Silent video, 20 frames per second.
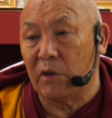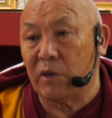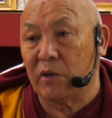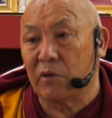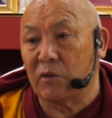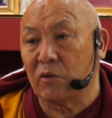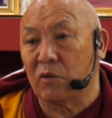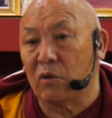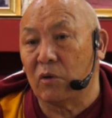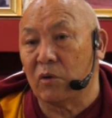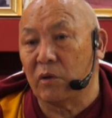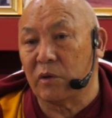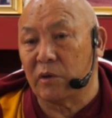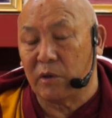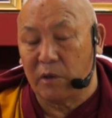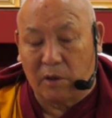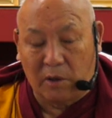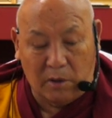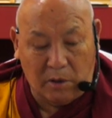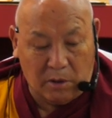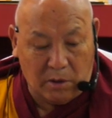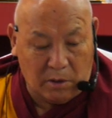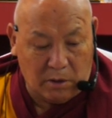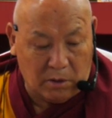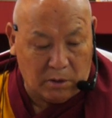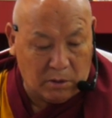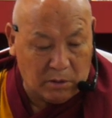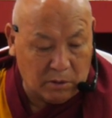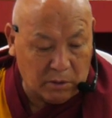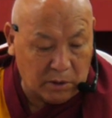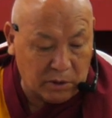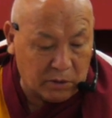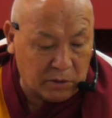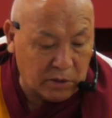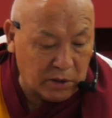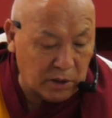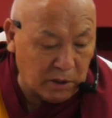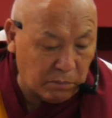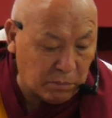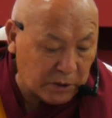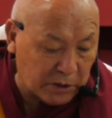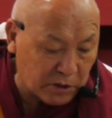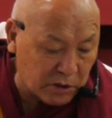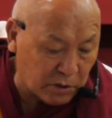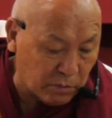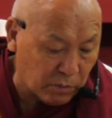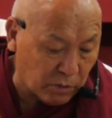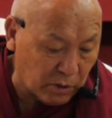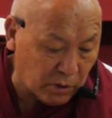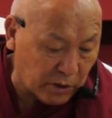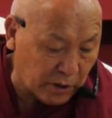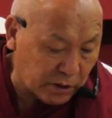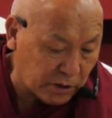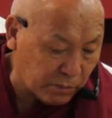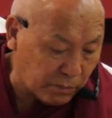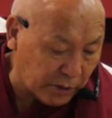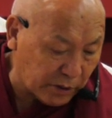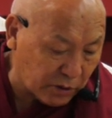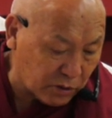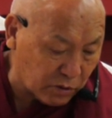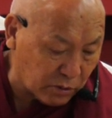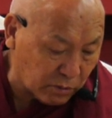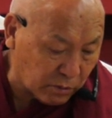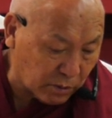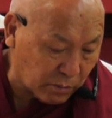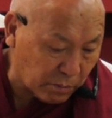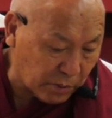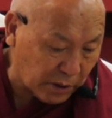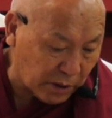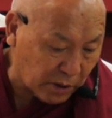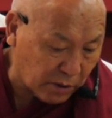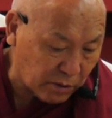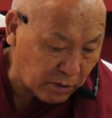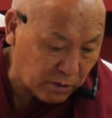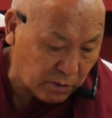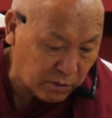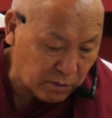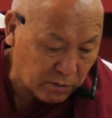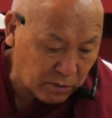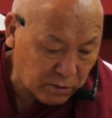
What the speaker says: is called the three principal aspects of the path.